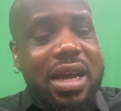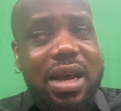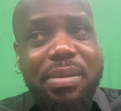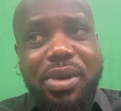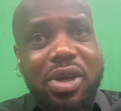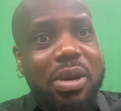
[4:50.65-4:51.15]

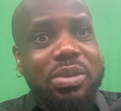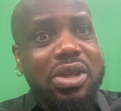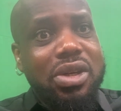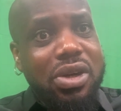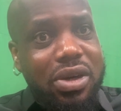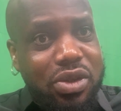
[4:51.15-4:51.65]
and becomes
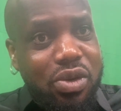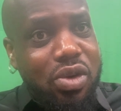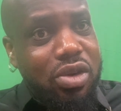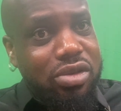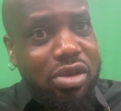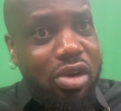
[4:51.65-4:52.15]
a nurse
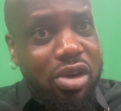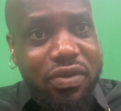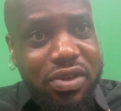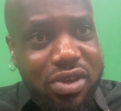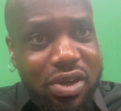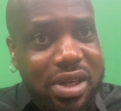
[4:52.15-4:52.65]
all
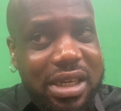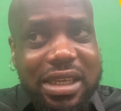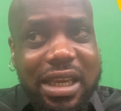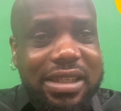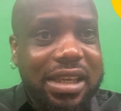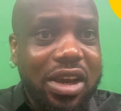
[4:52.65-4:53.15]
of a sudden and
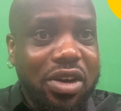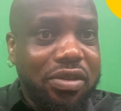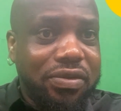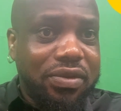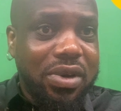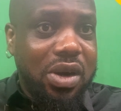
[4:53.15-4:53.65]
takes care
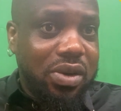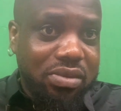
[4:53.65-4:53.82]
of